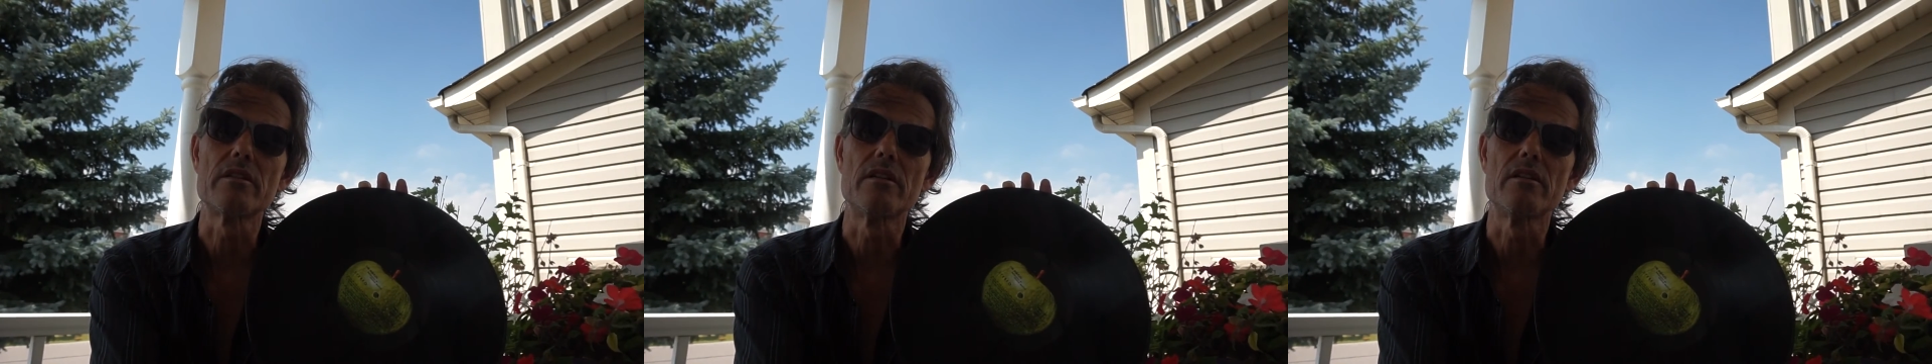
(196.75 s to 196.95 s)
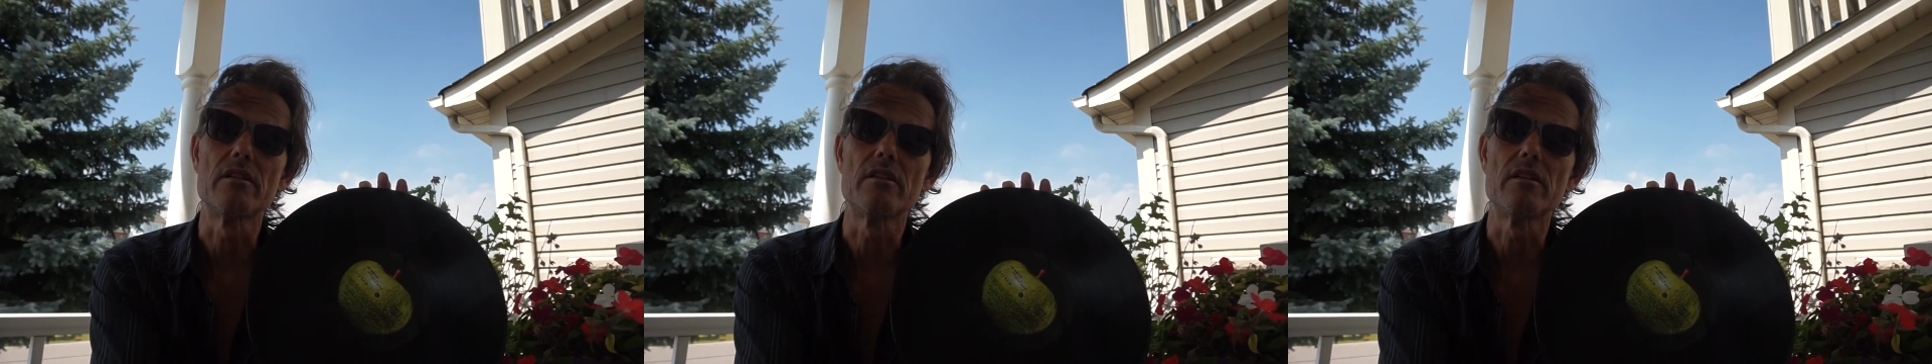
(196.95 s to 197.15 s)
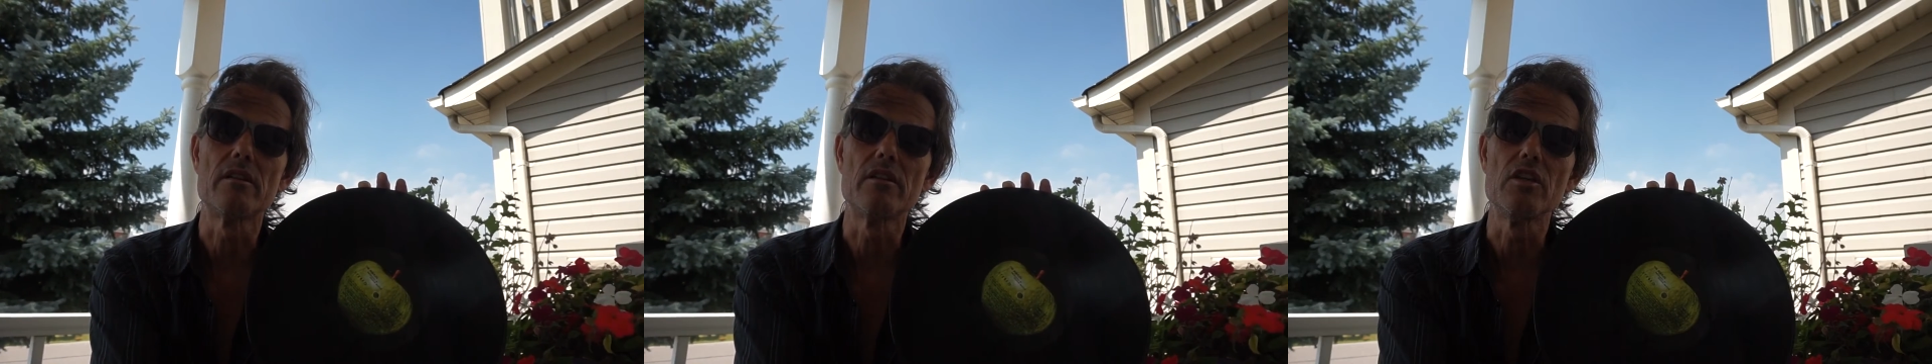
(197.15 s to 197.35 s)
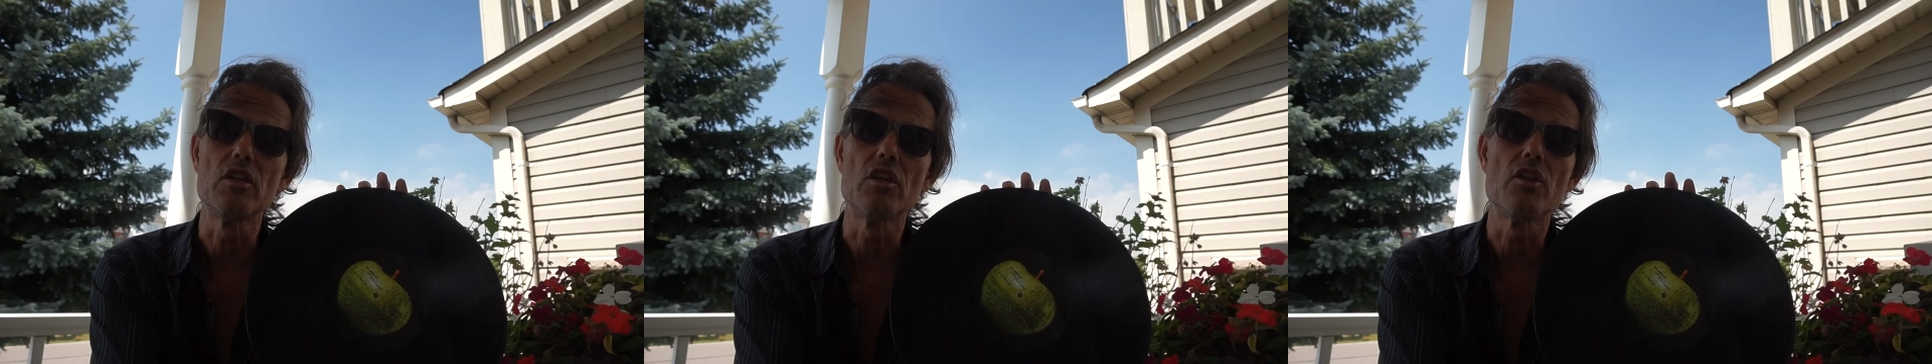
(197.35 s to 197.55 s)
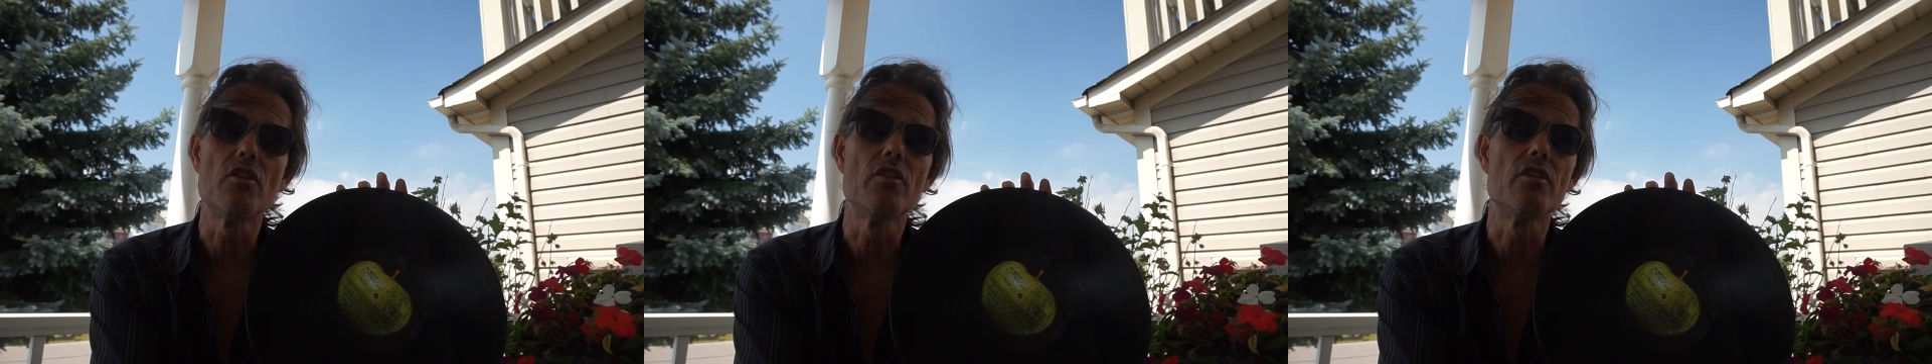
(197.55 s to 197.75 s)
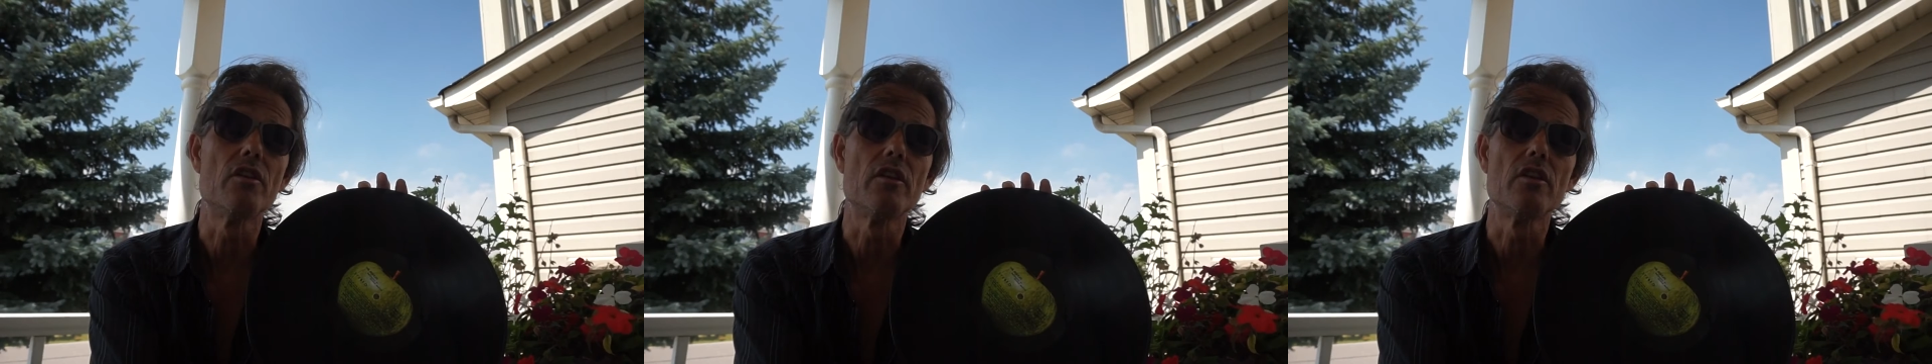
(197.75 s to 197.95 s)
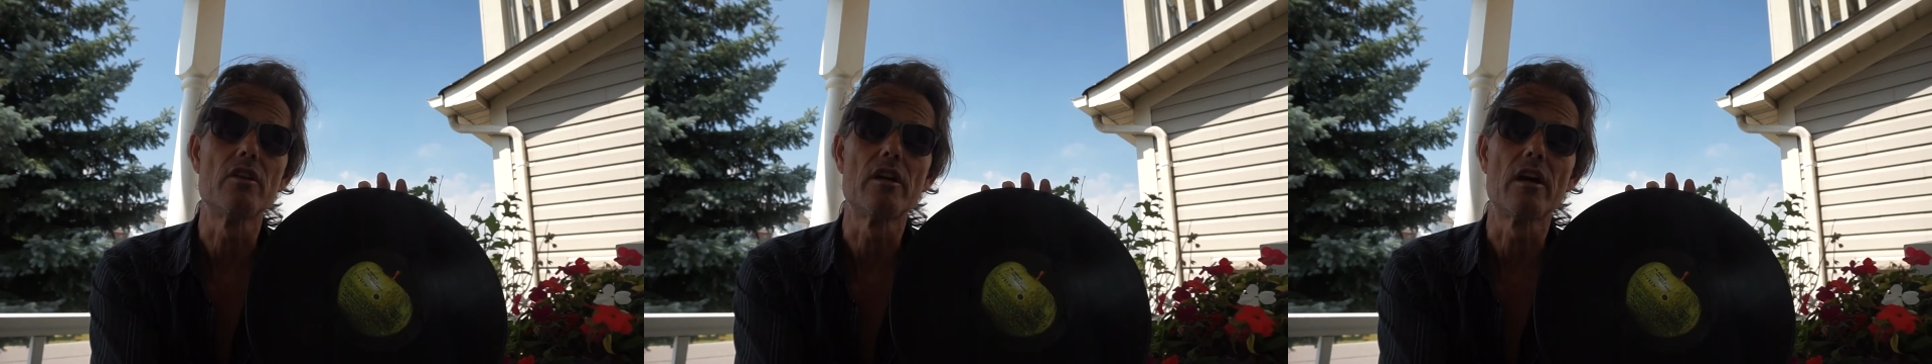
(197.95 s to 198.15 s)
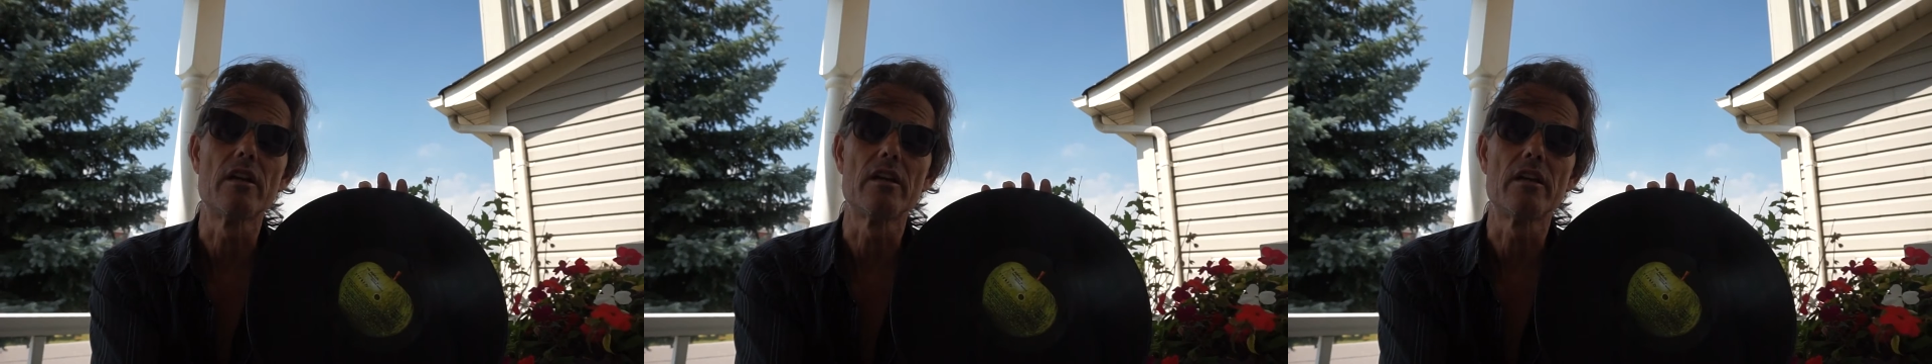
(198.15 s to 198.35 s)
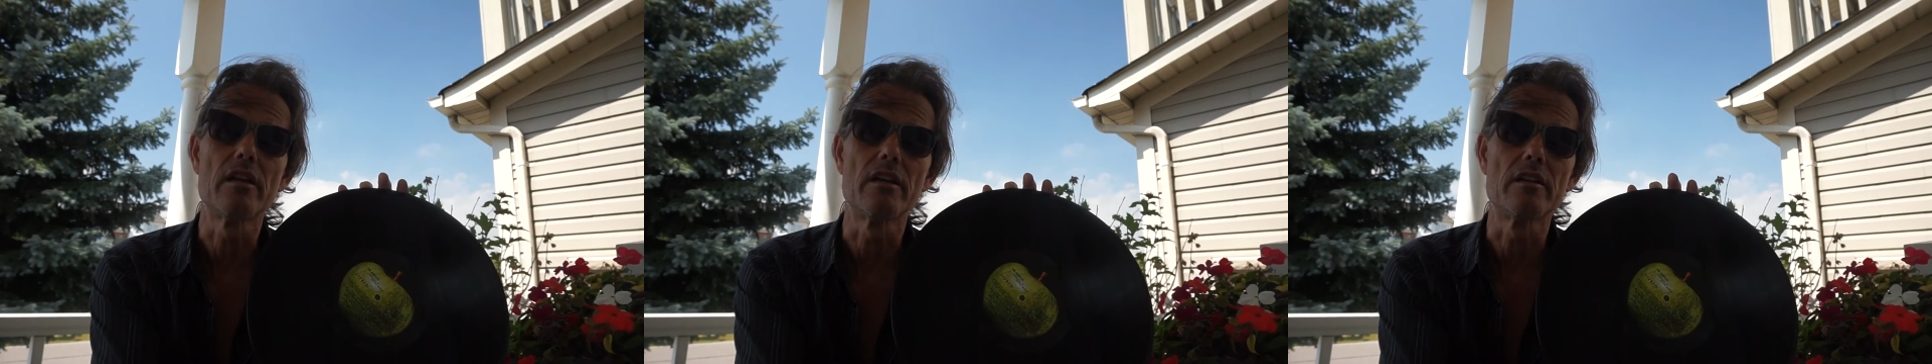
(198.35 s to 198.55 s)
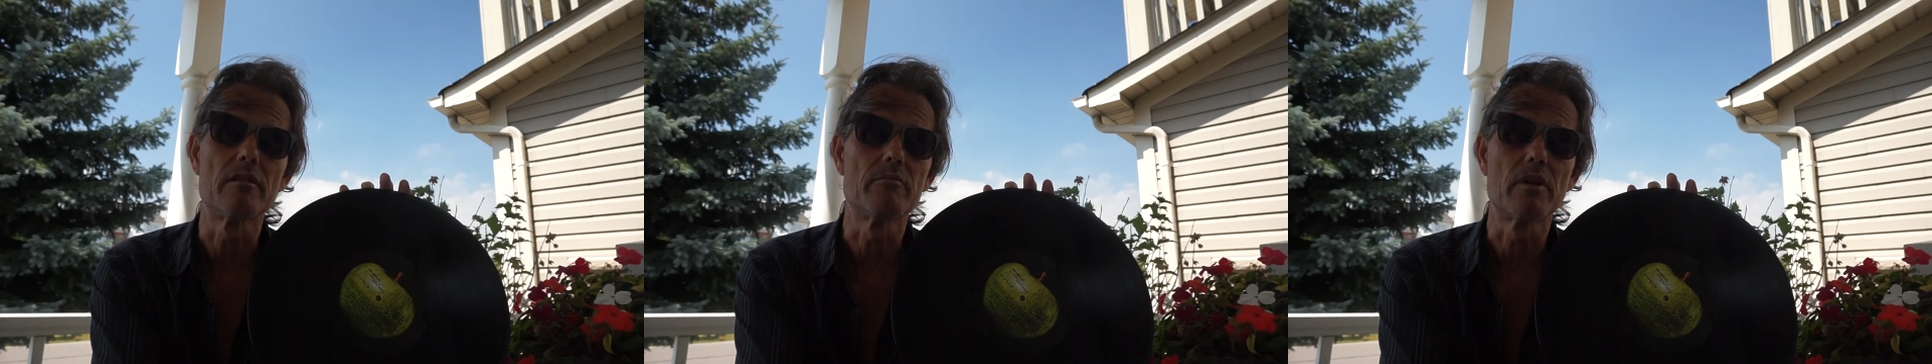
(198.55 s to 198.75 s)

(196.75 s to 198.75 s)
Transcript: in the United Kingdom,